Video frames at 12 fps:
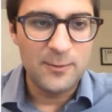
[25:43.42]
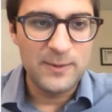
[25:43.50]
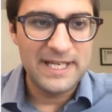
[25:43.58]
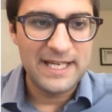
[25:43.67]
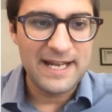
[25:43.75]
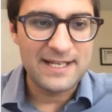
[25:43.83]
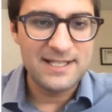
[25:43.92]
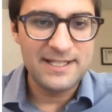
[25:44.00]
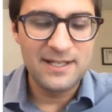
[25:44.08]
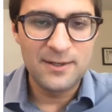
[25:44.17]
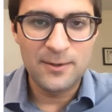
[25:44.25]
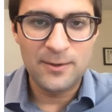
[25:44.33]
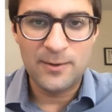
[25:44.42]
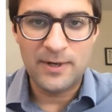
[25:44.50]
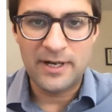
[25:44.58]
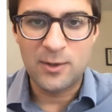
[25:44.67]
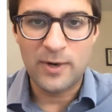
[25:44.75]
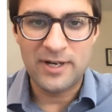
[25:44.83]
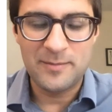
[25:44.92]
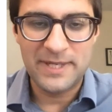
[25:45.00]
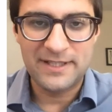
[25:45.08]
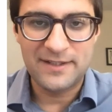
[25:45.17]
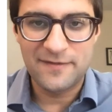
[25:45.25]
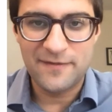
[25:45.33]
We can actually go quite a
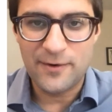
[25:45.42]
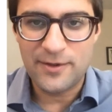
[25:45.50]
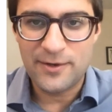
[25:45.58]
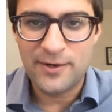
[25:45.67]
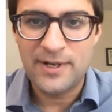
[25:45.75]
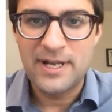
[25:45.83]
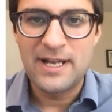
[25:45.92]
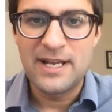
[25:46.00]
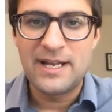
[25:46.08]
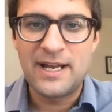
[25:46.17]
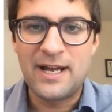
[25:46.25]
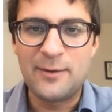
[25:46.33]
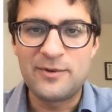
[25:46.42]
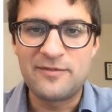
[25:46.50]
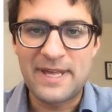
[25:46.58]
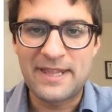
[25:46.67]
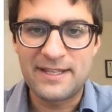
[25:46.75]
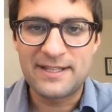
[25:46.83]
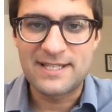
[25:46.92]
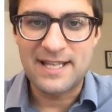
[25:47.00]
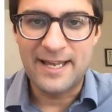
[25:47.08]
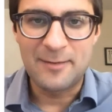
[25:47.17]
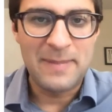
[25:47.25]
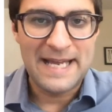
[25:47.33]
bit further with methods
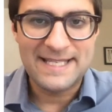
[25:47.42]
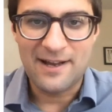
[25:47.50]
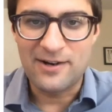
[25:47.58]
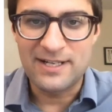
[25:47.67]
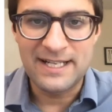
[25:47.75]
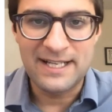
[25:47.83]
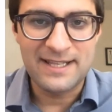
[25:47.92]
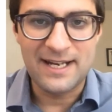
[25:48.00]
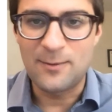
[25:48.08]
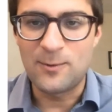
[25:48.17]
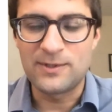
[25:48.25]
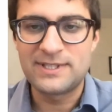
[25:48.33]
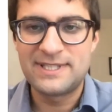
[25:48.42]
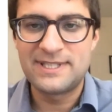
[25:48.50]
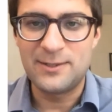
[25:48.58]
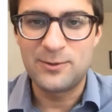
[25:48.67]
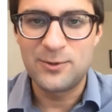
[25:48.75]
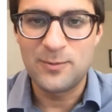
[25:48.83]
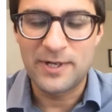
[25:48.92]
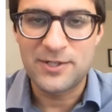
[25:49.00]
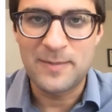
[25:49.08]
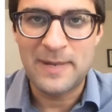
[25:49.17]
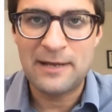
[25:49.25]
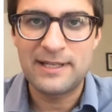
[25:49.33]
like bias hardening that I won't tell you too
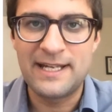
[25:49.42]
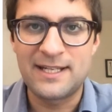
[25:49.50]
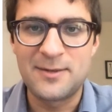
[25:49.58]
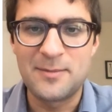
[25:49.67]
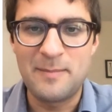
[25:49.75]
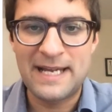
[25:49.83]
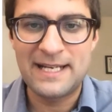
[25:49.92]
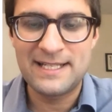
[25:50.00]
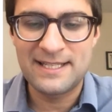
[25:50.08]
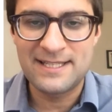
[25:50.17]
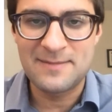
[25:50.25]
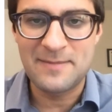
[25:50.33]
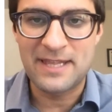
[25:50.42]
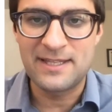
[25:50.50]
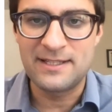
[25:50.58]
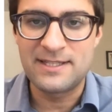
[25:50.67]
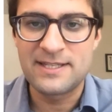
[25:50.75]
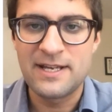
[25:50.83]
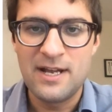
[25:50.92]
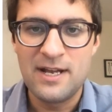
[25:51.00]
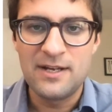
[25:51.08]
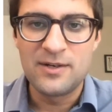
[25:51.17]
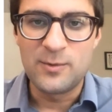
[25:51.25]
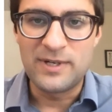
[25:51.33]
much about, and combining these methods
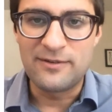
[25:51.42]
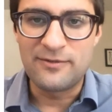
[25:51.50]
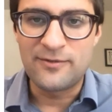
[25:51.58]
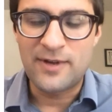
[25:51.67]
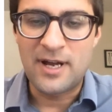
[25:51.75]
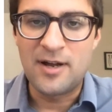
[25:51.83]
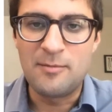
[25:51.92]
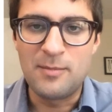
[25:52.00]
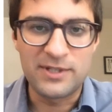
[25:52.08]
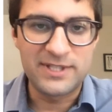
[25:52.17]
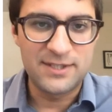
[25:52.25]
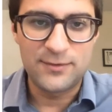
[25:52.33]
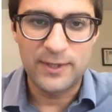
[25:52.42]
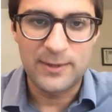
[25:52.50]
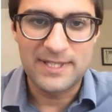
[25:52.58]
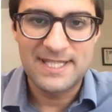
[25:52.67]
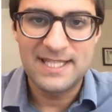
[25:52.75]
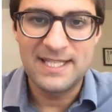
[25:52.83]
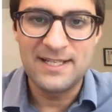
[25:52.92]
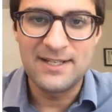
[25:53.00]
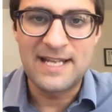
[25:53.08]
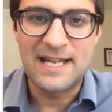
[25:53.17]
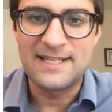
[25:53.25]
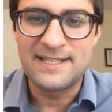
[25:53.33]
with multi-frequency
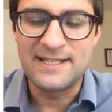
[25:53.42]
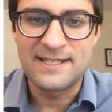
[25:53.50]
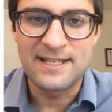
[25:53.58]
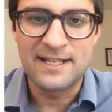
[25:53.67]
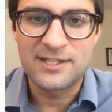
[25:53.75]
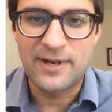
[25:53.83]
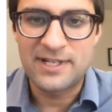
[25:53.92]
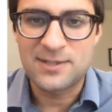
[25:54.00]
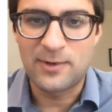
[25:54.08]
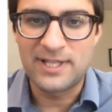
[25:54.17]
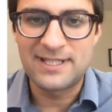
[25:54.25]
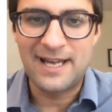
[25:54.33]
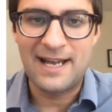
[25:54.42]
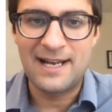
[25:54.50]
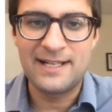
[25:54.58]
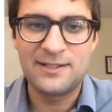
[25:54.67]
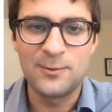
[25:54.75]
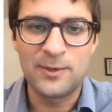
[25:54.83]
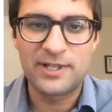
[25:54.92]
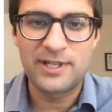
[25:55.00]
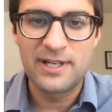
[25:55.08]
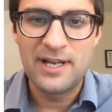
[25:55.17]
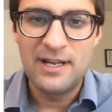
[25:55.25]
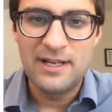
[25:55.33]
analysis. And so I just wanted to highlight the
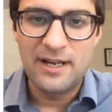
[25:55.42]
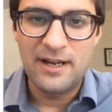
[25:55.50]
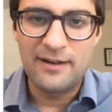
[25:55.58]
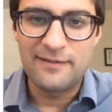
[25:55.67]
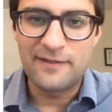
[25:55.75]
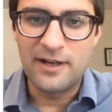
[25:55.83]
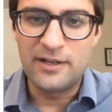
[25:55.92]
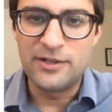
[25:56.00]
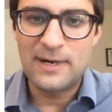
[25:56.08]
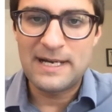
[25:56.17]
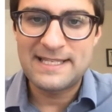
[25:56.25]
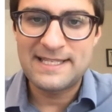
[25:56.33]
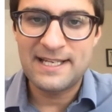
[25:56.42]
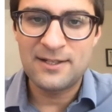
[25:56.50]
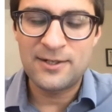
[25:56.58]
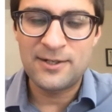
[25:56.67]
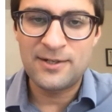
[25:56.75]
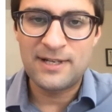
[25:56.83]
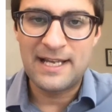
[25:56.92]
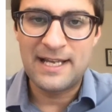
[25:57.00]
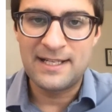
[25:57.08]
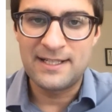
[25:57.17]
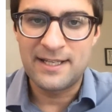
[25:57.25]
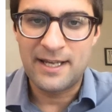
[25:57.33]
work of Noah Saylor
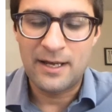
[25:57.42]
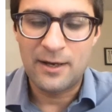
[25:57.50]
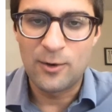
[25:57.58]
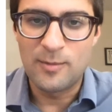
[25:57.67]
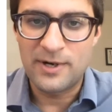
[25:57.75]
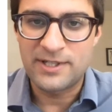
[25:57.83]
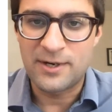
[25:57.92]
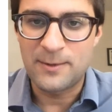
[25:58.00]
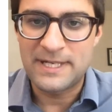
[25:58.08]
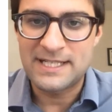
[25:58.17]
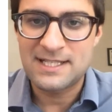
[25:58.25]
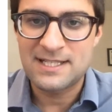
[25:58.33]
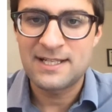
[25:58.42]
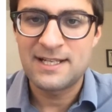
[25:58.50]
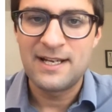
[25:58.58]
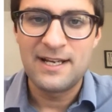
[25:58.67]
and Omar Darwish,